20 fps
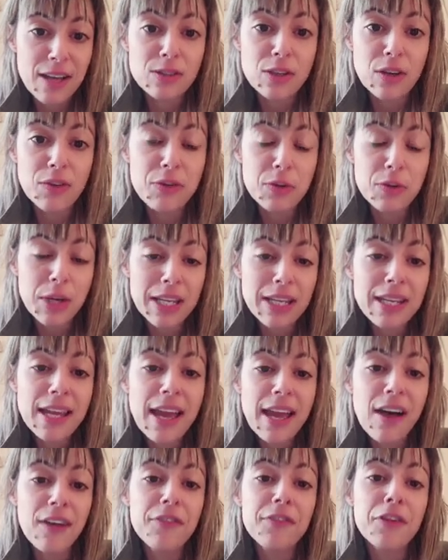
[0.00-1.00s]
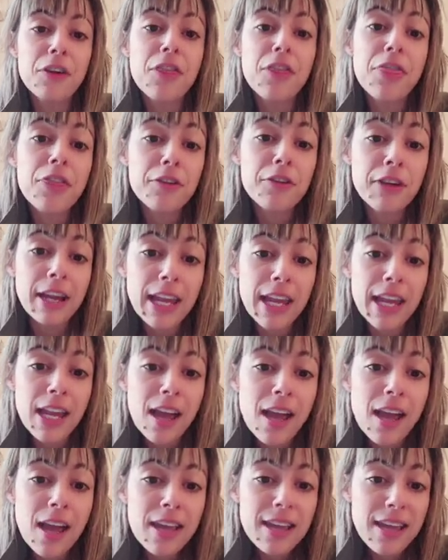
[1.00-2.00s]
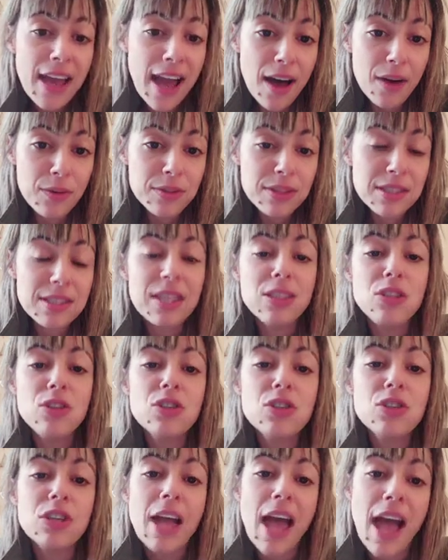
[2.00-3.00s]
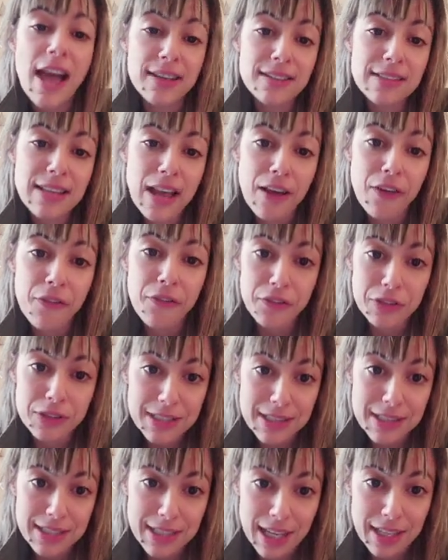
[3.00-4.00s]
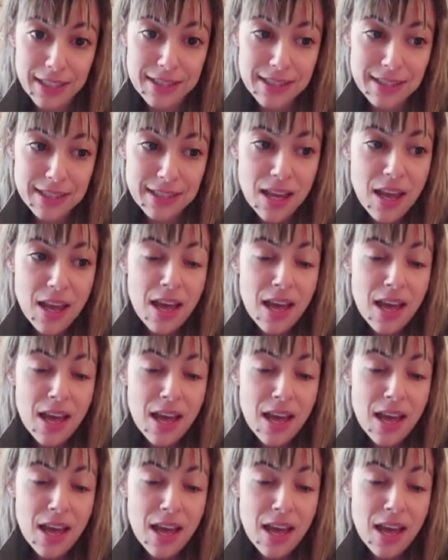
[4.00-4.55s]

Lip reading: So if you inhale for 3 counts, then you should exhale for 6.